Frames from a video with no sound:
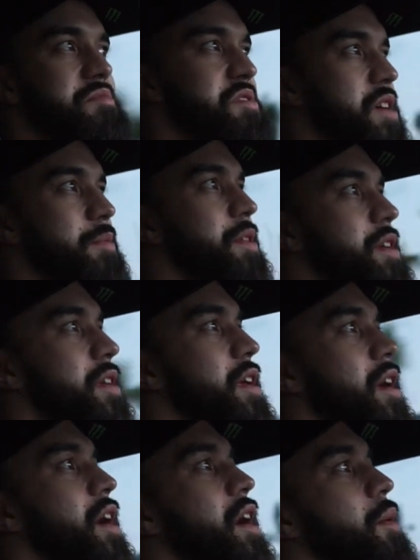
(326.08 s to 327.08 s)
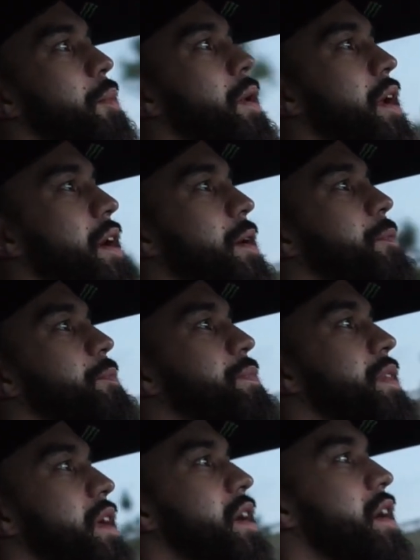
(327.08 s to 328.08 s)
something, but
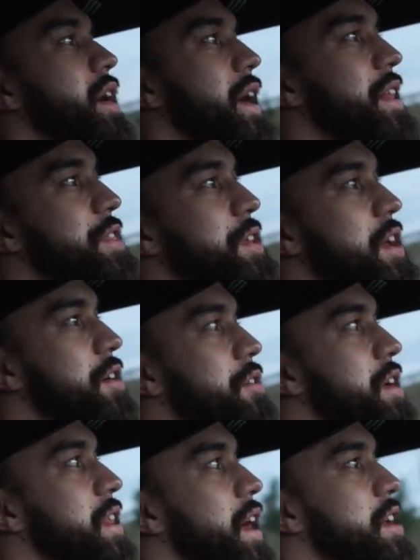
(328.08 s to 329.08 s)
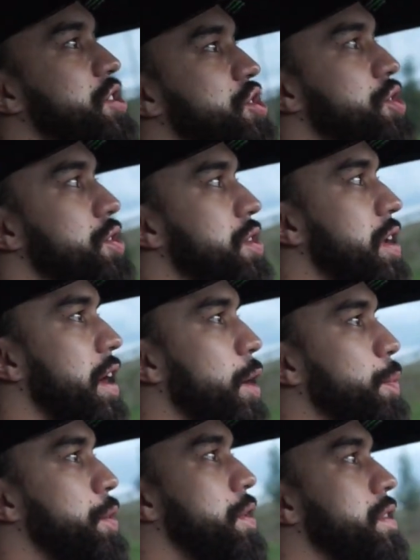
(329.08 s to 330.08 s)
in theory that should
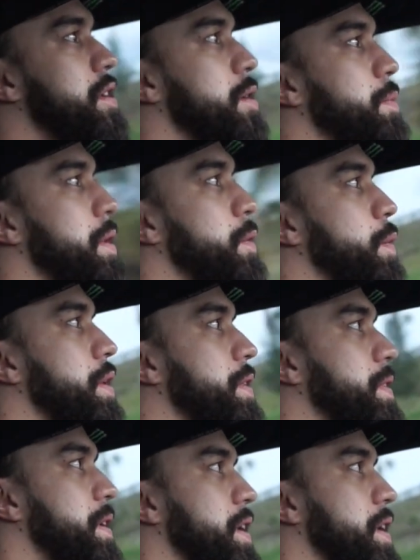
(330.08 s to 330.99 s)
help you a little bit with